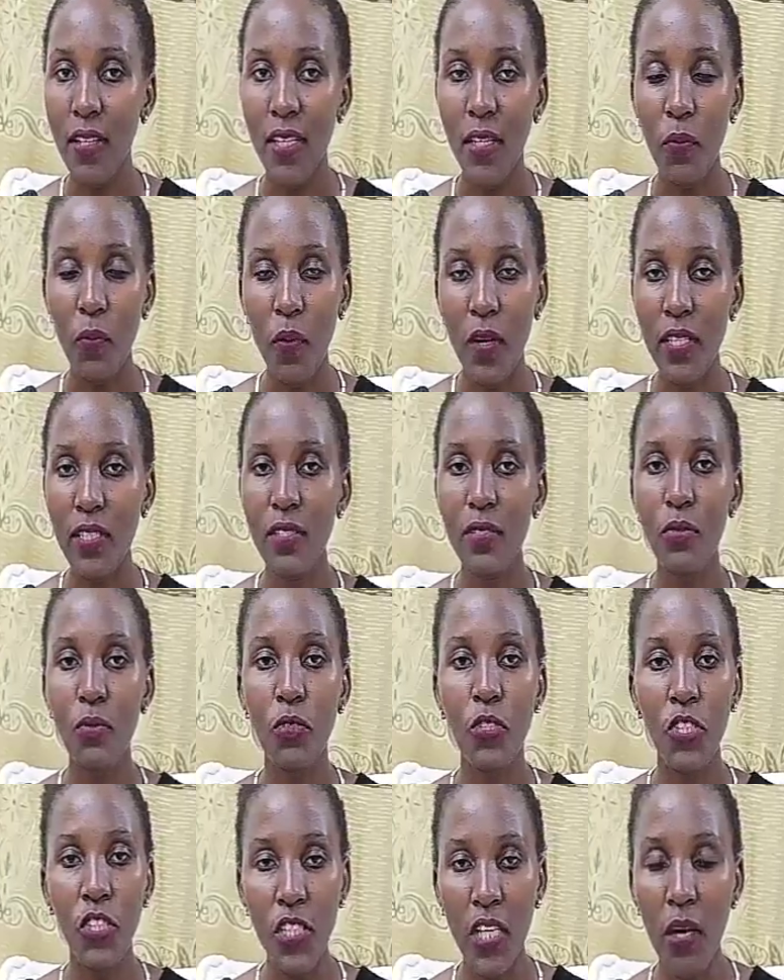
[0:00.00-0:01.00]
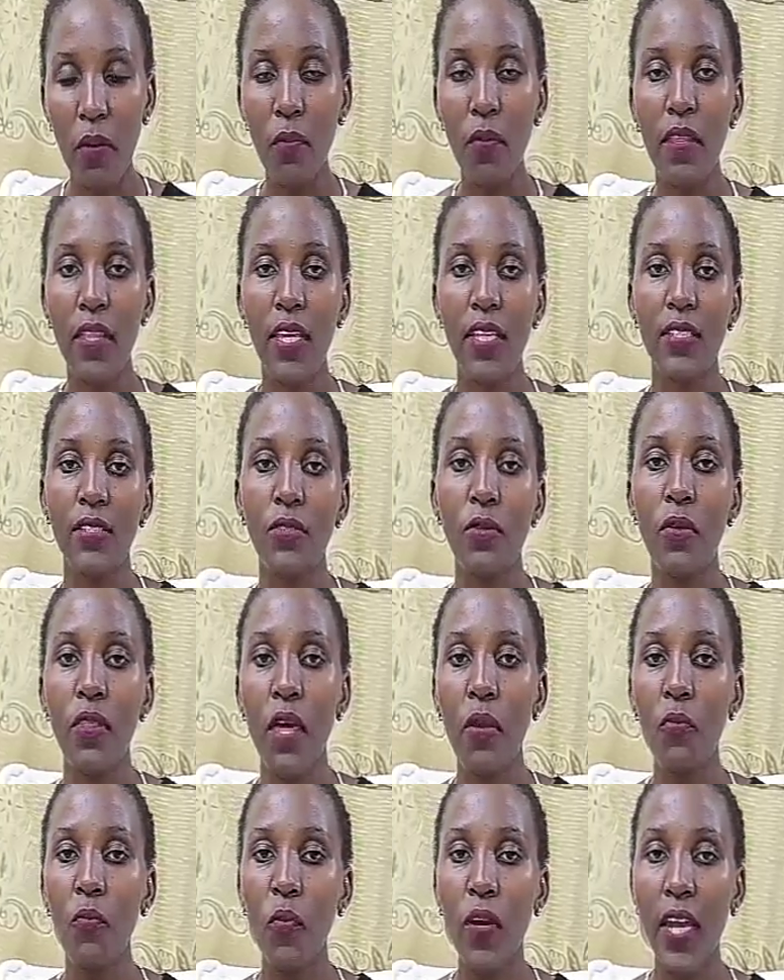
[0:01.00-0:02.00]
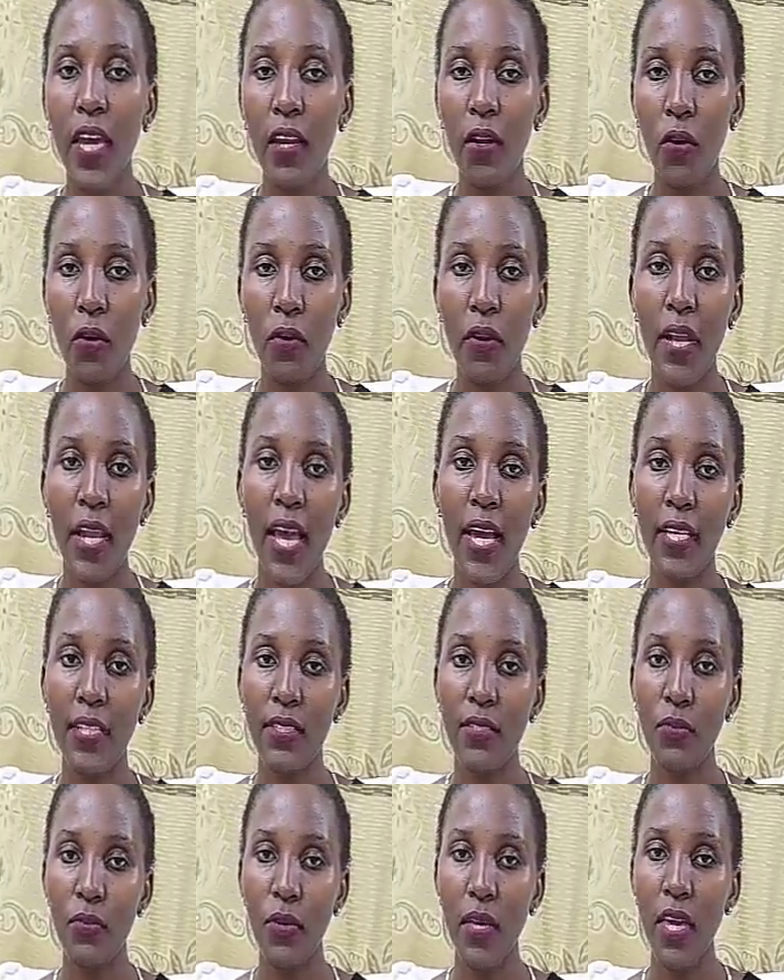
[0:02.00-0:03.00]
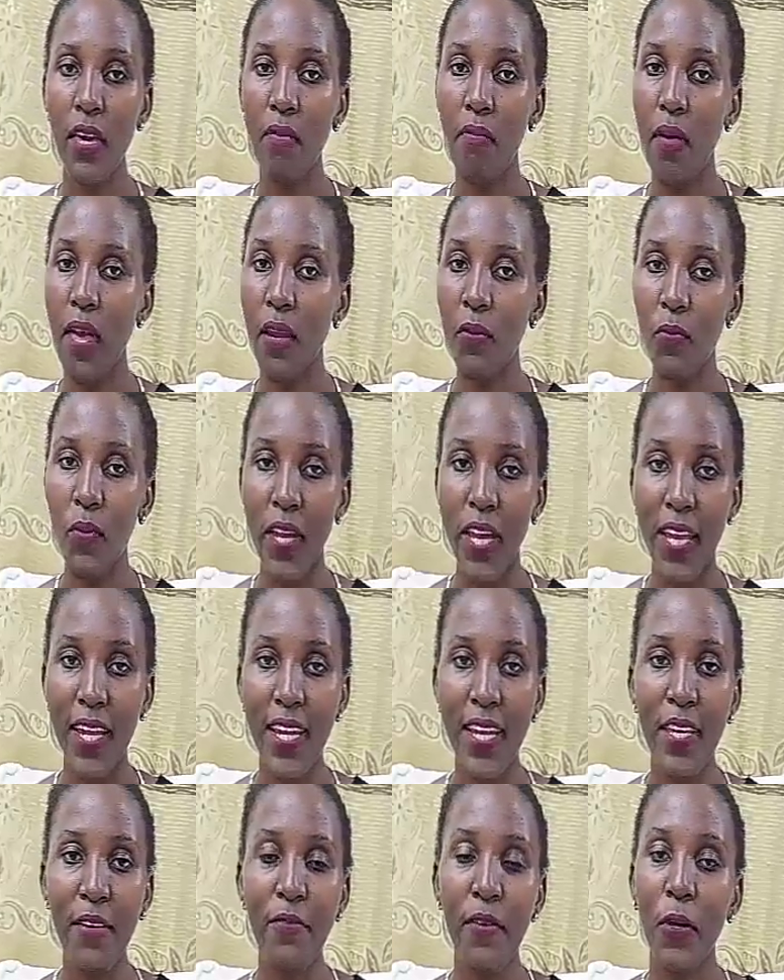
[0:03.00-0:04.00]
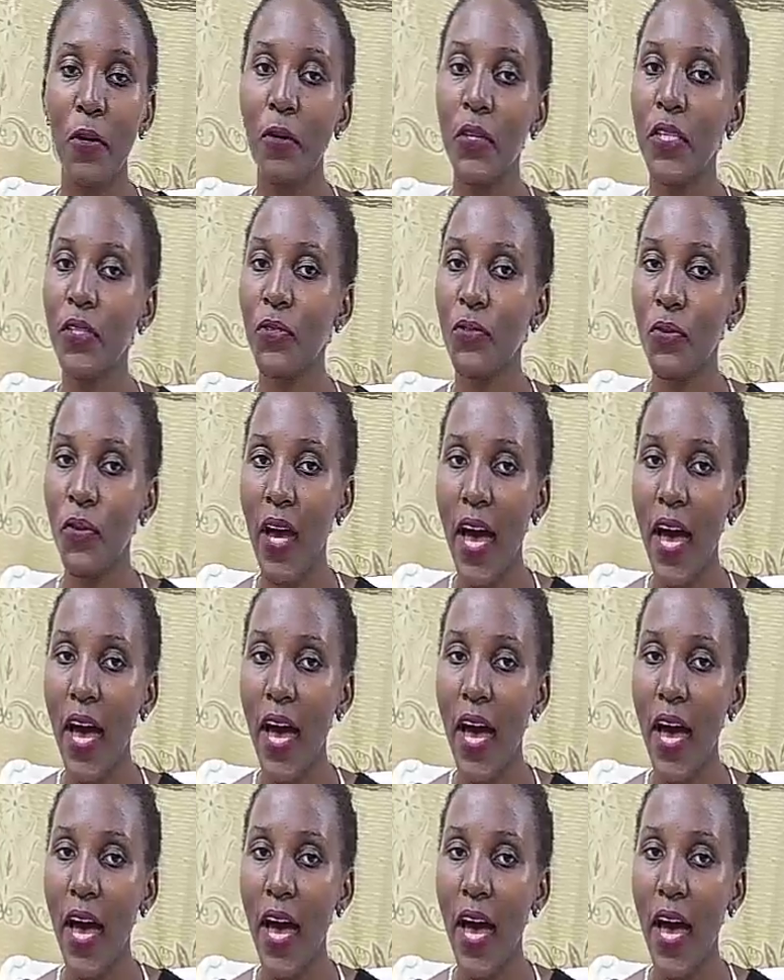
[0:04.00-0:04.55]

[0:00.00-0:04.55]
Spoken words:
He wants to share with us so that we can connect to Him and we can live according to